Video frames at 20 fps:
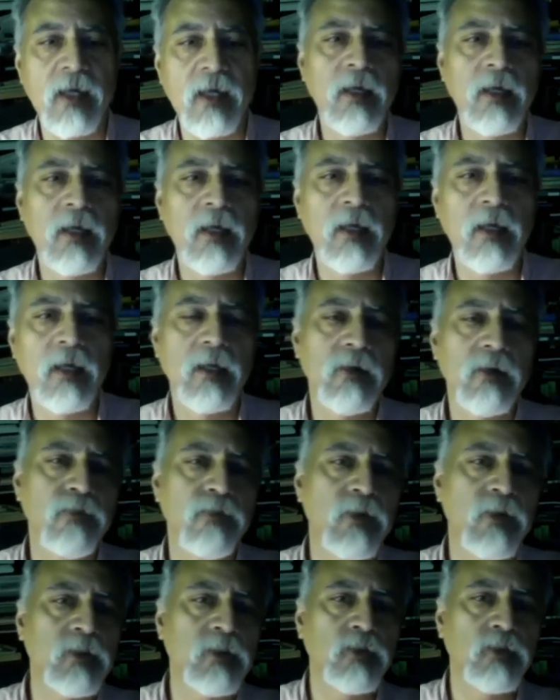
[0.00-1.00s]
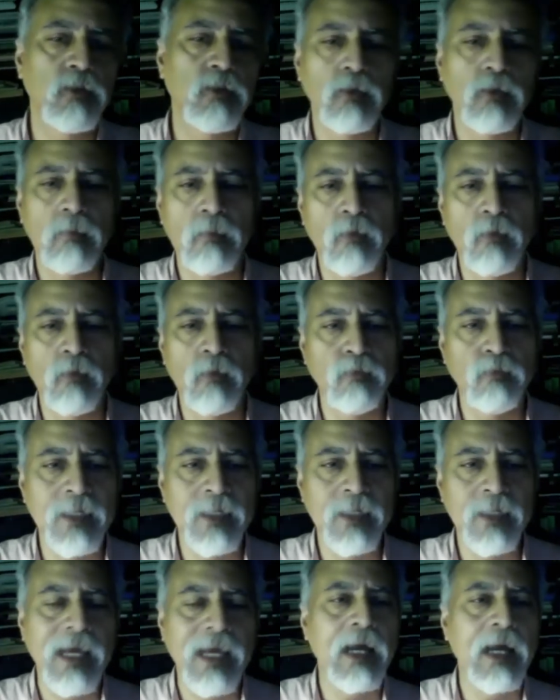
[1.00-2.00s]
refers to movement
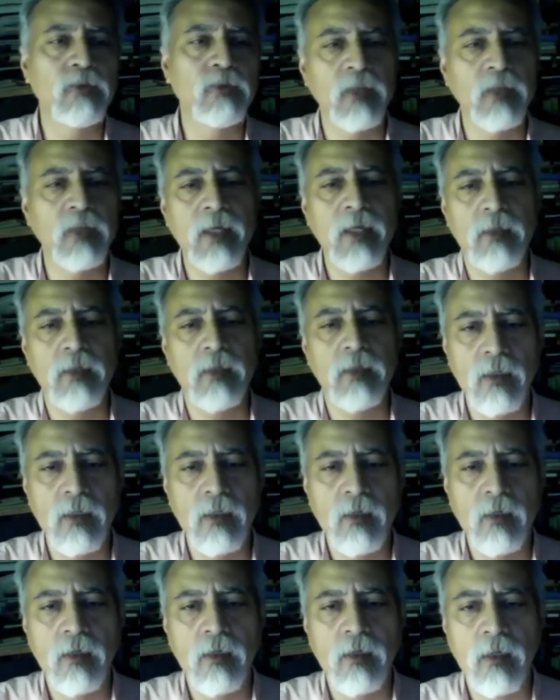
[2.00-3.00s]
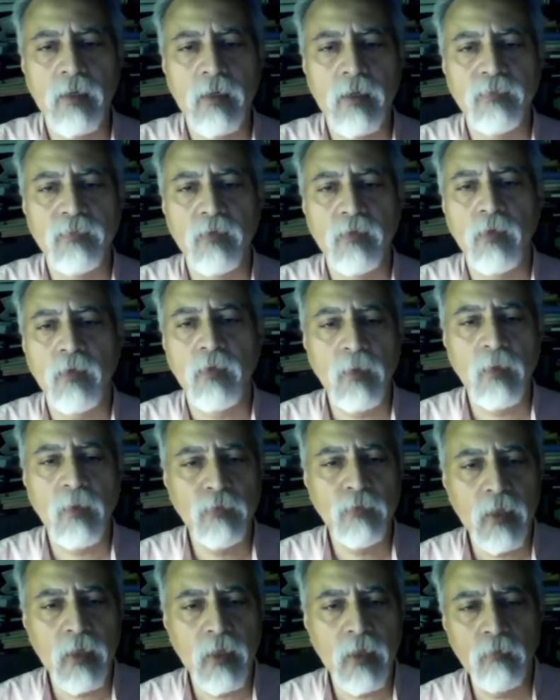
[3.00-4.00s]
outside, from
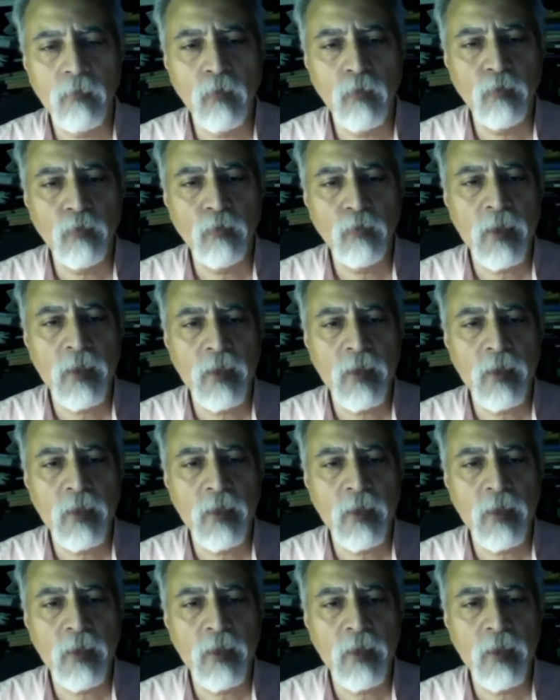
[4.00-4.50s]
movement